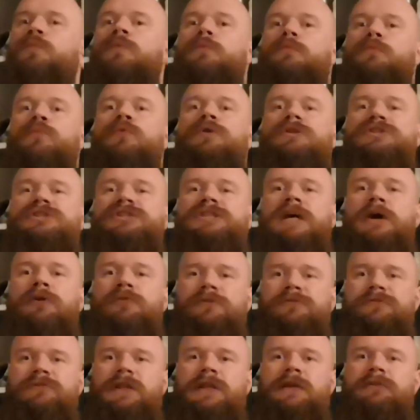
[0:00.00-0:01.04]
with
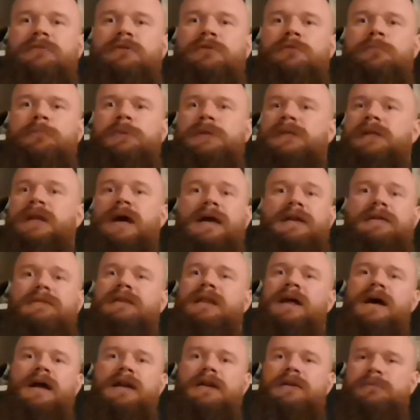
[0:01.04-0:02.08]
sherry flavor, but not a
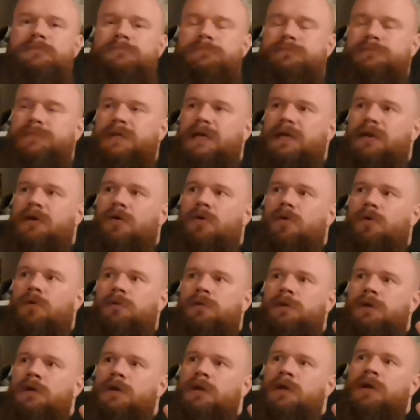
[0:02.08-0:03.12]
lot at
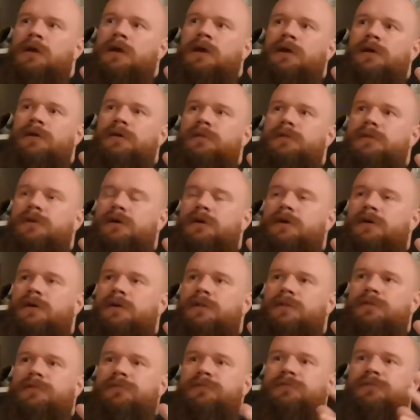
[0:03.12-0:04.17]
all.
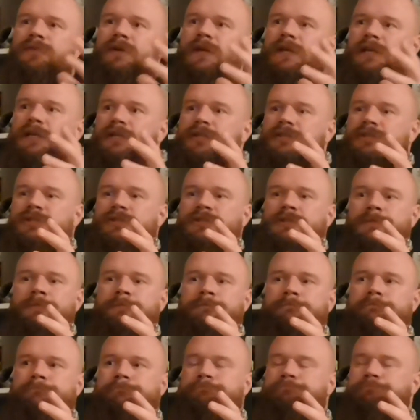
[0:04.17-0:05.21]
The finish
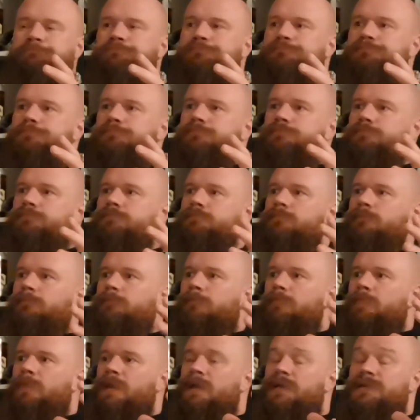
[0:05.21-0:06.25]

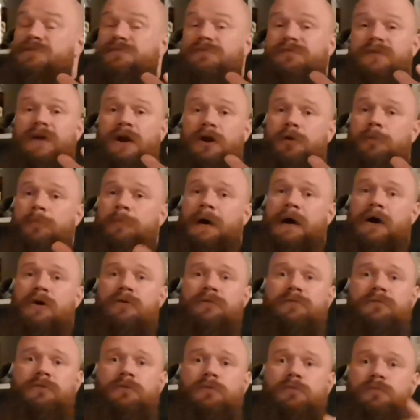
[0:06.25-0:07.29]
is very
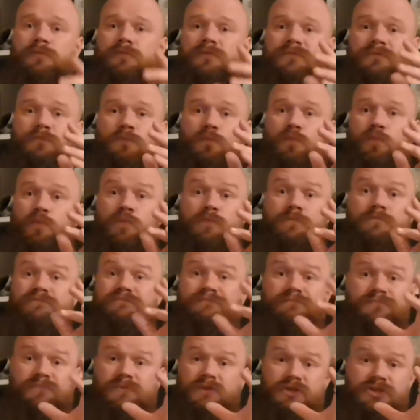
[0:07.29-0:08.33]
powerful,
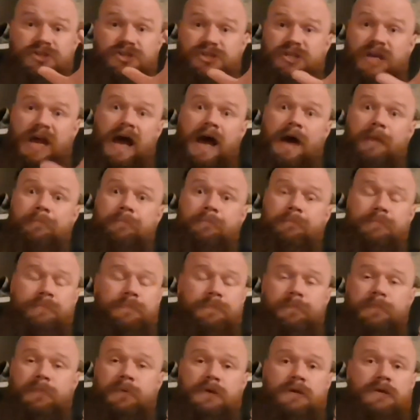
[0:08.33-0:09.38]
sharp,
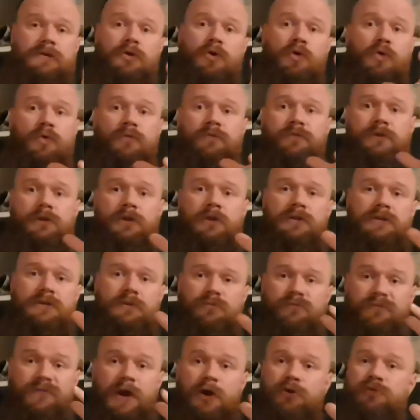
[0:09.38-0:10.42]

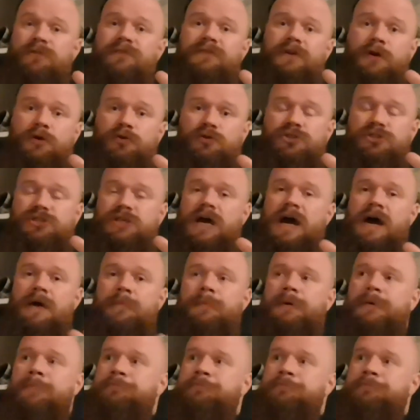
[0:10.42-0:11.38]
very very sharp,